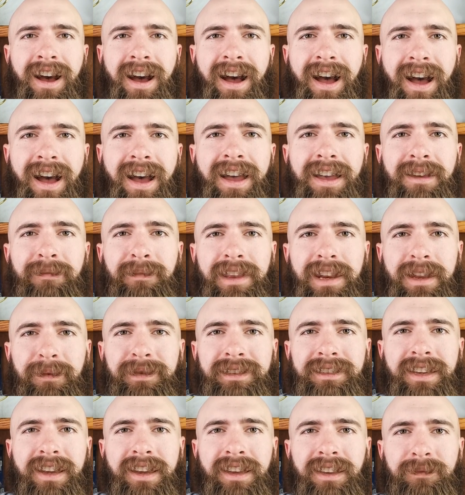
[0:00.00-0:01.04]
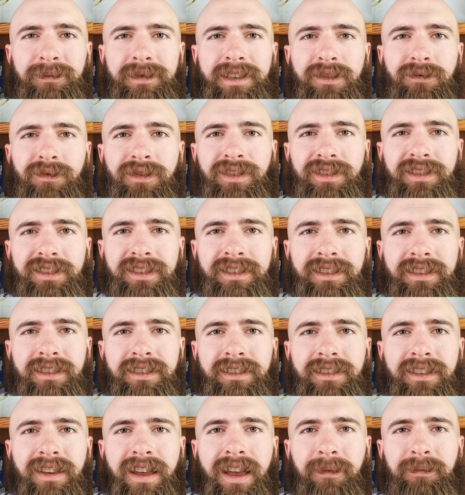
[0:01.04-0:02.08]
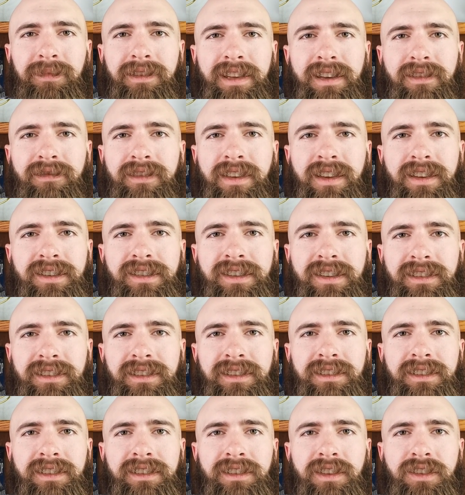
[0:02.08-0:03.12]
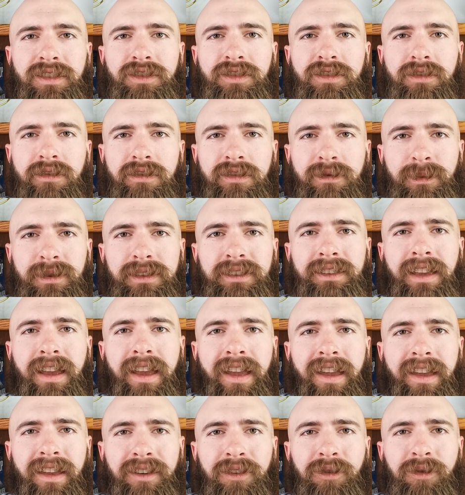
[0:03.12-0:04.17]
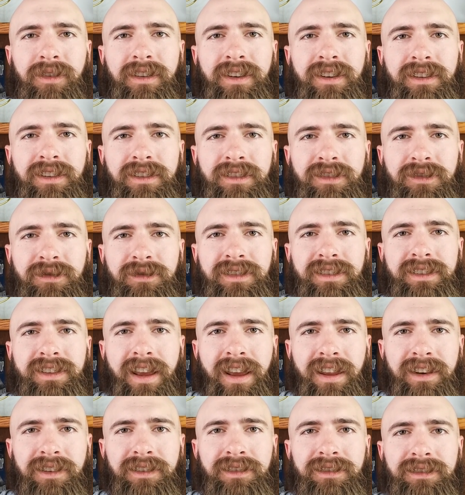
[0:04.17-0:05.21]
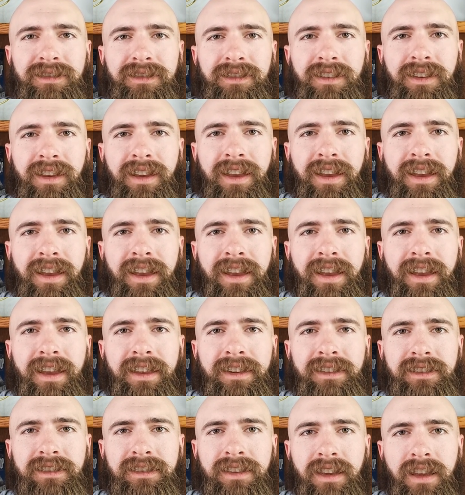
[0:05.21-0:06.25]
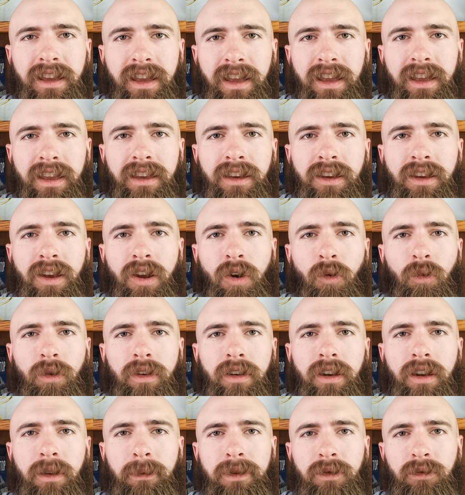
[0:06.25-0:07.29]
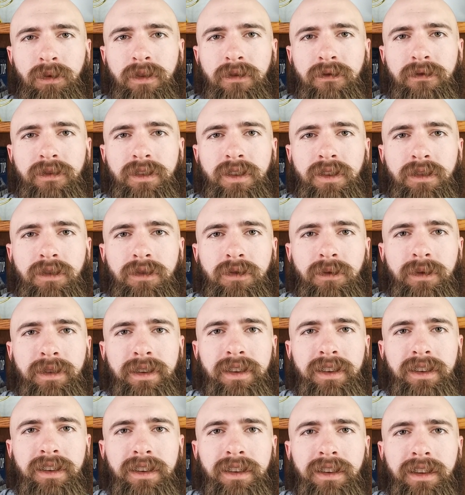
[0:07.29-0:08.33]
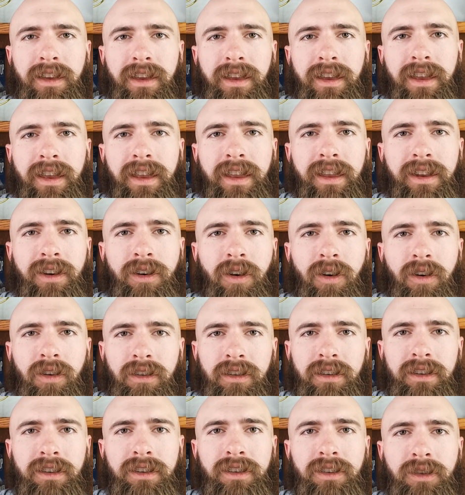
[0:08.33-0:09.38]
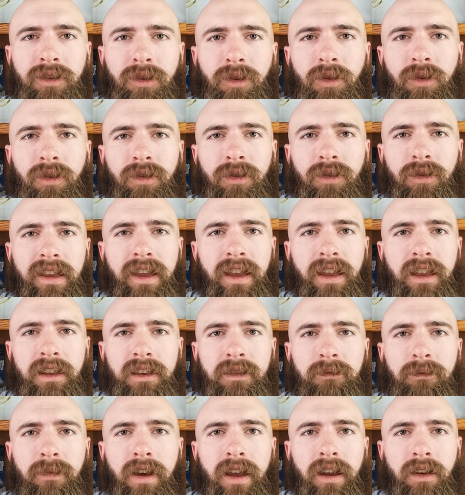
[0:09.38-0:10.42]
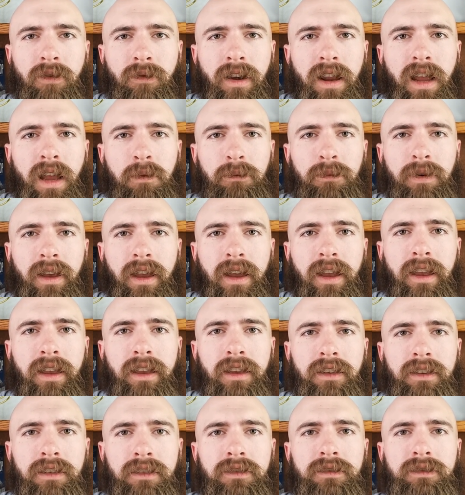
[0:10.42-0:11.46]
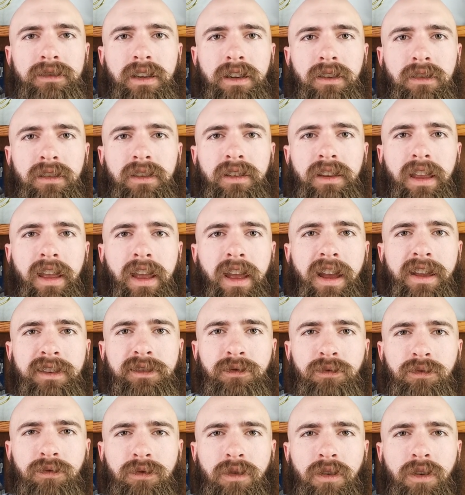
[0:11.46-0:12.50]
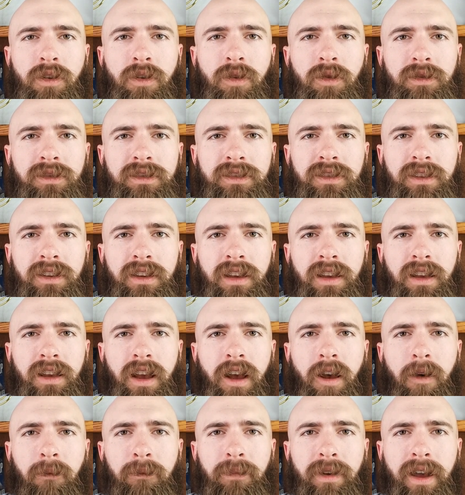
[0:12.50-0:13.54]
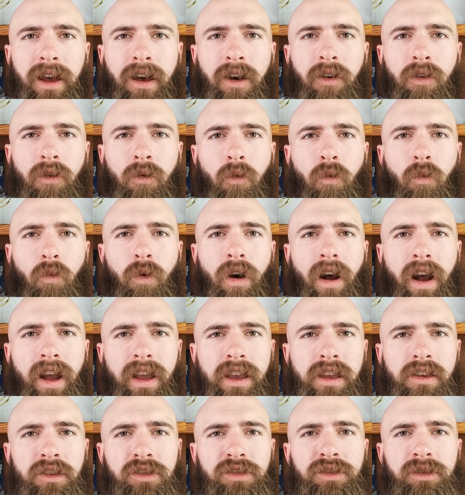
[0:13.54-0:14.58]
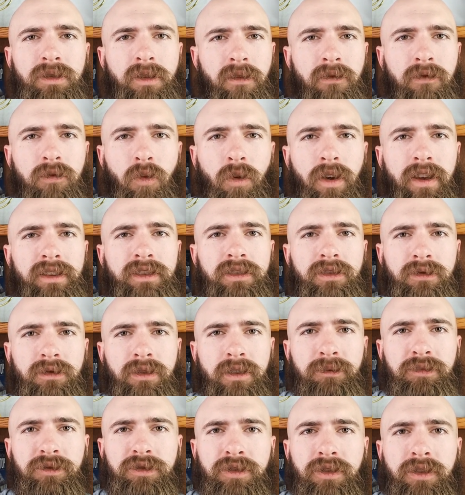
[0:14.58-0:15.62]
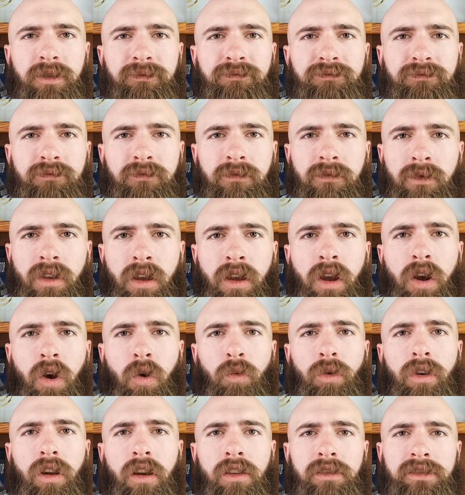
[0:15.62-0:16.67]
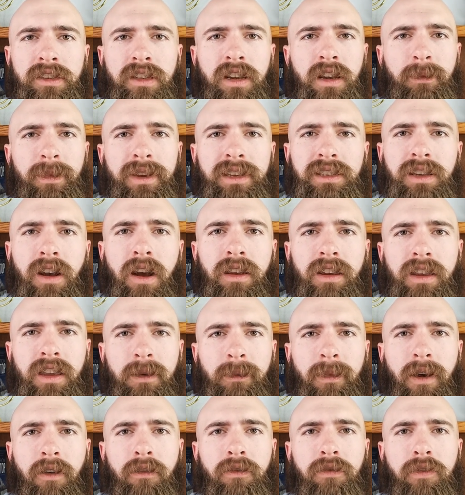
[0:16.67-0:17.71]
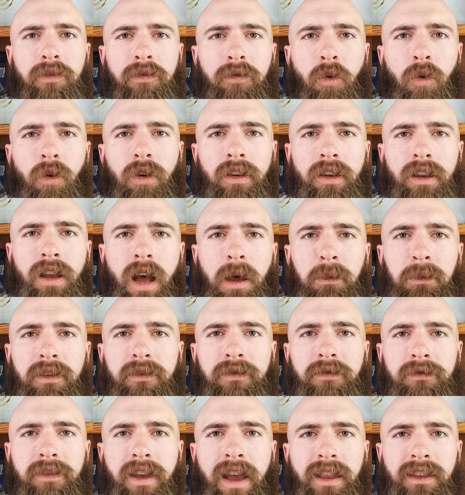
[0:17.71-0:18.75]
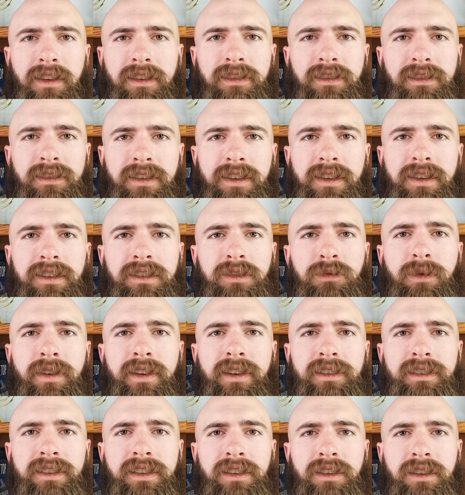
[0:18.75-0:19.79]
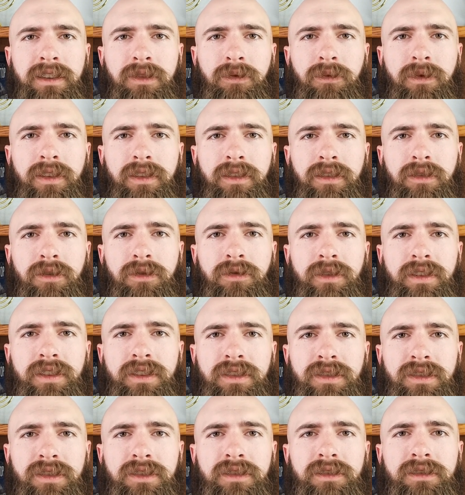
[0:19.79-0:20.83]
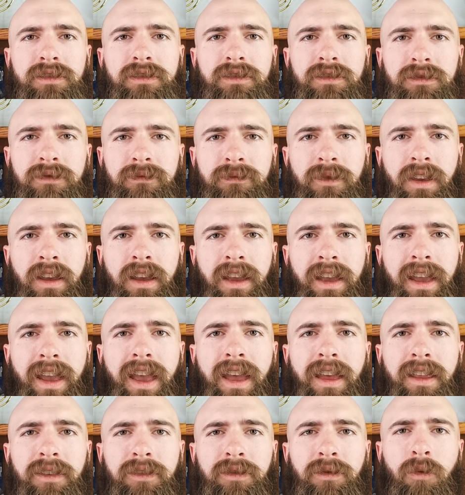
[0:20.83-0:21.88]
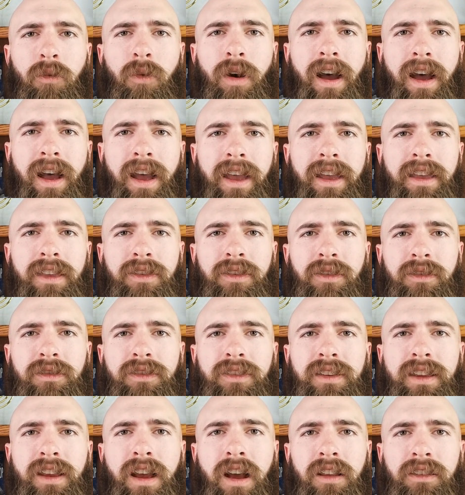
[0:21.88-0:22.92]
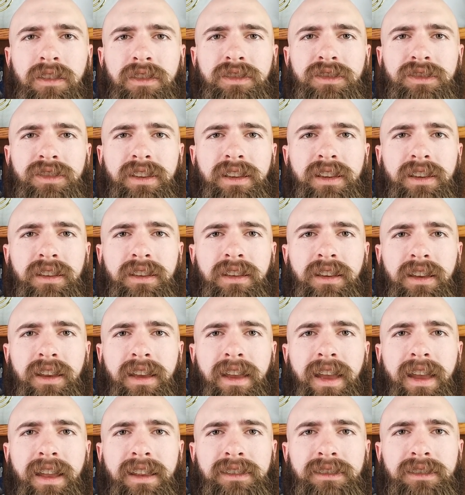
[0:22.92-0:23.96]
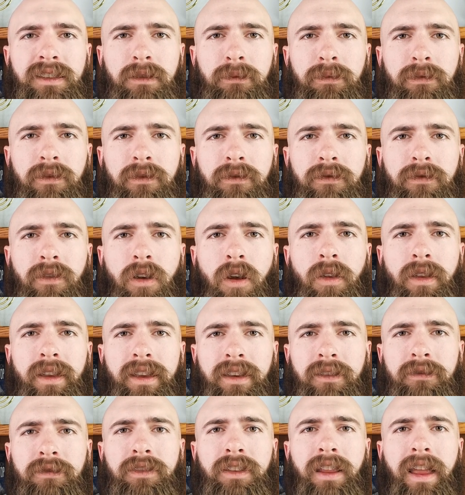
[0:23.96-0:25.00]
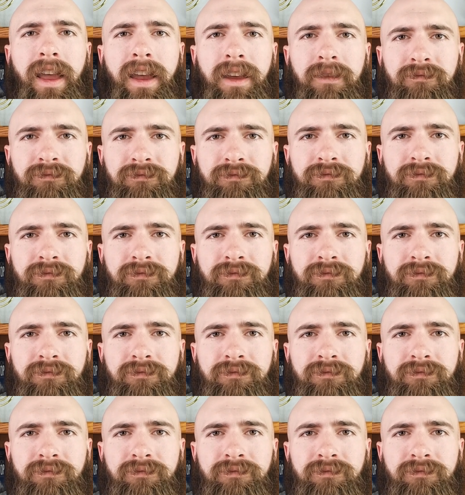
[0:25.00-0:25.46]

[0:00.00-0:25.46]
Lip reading: Hi, my name is Caleb D. Wilson. I believe that Jesus is the Jewish Messiah according to Jewish standards. And today we're going to be reviewing an article that my rabbi, Darin Katz, wrote about why you should avoid Scripture. We're also going to be talking about 4 common fallacies when dealing with Christians and why their theology ends up falling flat.